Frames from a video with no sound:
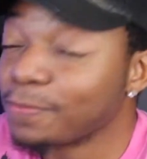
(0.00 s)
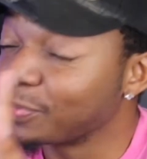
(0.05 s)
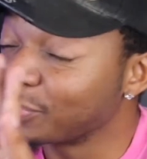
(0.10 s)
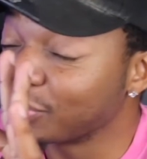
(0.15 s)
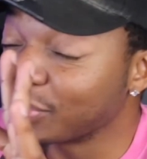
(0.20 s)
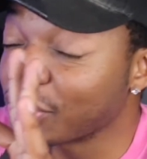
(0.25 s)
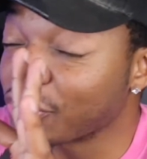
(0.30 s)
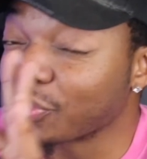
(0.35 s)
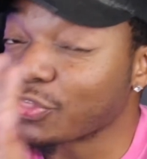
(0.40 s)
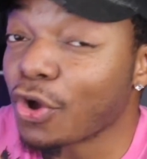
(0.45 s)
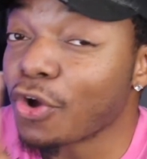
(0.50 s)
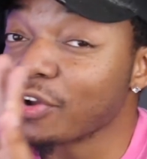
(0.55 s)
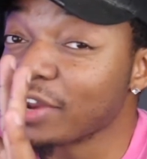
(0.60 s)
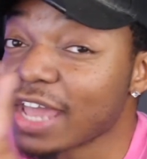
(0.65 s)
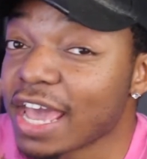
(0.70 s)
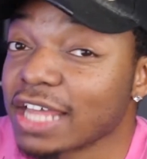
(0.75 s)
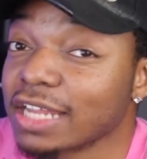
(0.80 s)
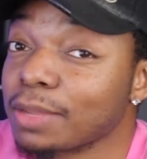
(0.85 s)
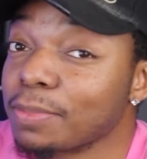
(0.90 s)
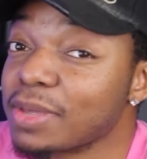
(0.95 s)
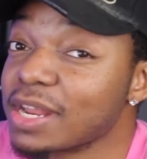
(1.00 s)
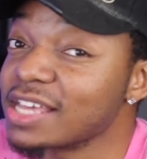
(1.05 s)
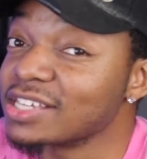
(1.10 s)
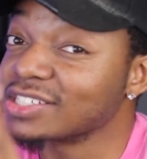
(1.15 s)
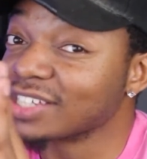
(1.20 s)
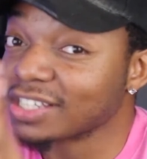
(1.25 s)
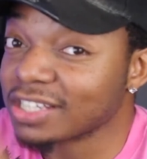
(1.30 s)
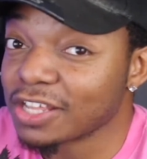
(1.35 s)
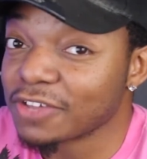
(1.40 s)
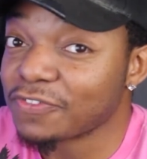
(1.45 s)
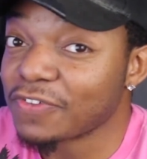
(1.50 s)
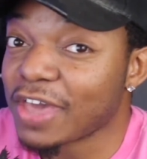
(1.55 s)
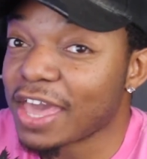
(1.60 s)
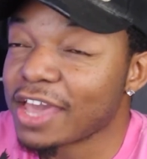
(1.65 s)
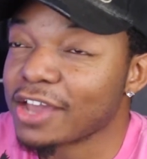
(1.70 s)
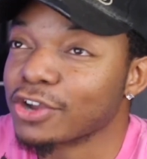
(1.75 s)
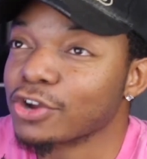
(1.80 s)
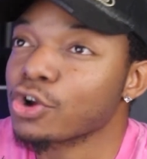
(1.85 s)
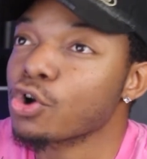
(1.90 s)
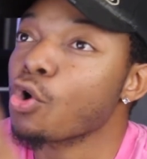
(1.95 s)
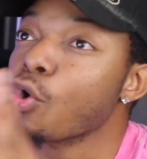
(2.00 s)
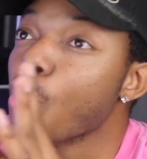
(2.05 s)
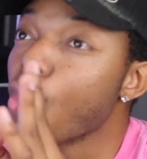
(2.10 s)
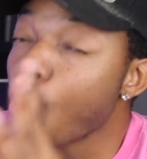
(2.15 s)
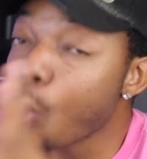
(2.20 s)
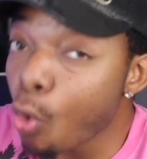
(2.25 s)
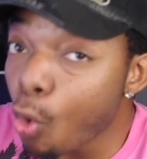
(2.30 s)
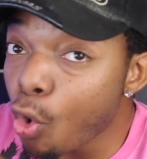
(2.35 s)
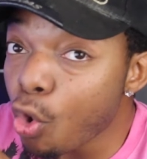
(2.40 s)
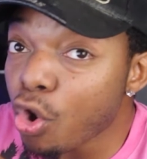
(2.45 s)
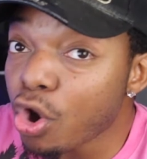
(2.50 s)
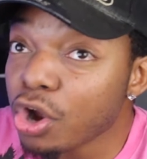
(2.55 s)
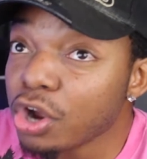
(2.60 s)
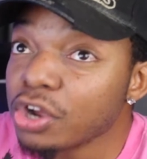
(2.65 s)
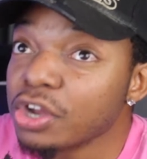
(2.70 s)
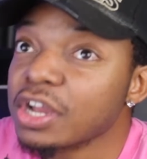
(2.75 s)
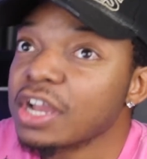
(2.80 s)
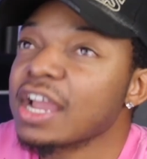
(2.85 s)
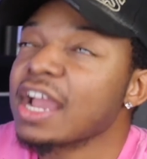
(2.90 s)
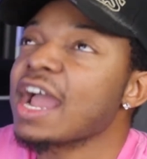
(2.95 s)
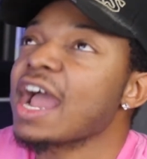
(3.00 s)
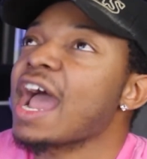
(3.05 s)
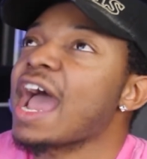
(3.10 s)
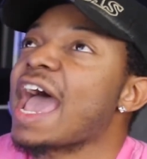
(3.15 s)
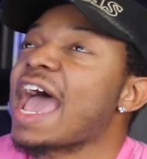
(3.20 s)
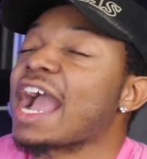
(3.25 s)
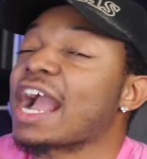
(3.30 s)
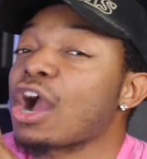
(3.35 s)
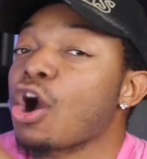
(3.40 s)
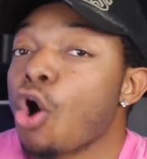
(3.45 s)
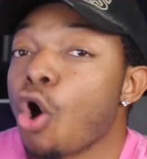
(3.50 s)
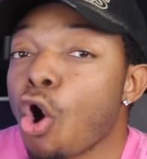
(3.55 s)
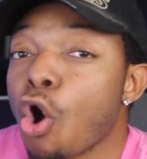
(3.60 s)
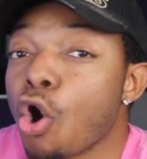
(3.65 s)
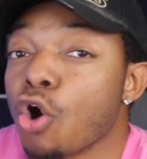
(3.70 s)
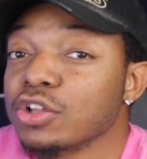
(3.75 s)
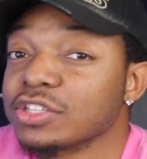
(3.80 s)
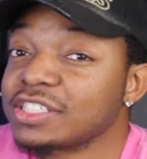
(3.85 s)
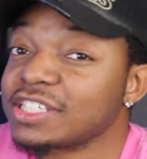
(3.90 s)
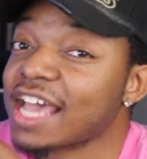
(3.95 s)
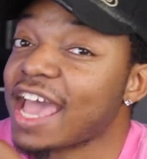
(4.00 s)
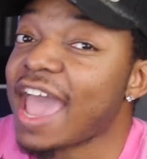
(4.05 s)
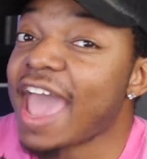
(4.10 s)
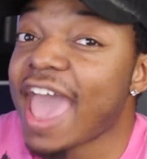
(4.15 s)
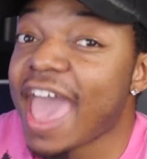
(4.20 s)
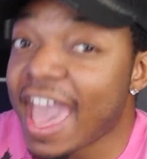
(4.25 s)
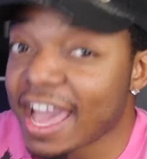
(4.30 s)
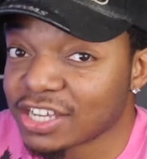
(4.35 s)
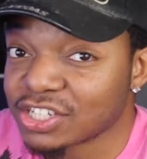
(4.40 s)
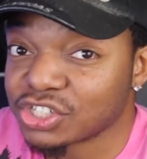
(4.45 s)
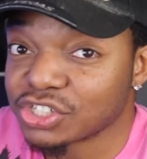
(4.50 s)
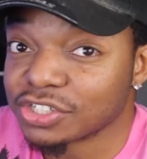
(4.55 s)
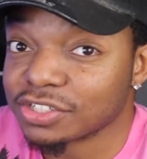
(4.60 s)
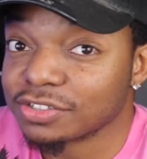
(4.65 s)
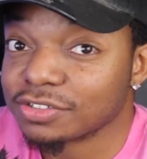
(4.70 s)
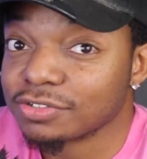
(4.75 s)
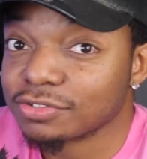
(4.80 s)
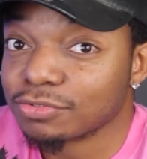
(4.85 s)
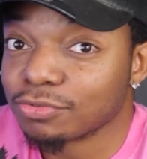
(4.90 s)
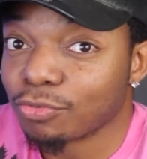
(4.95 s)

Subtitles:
The third element is a cliffhanger or a call to action.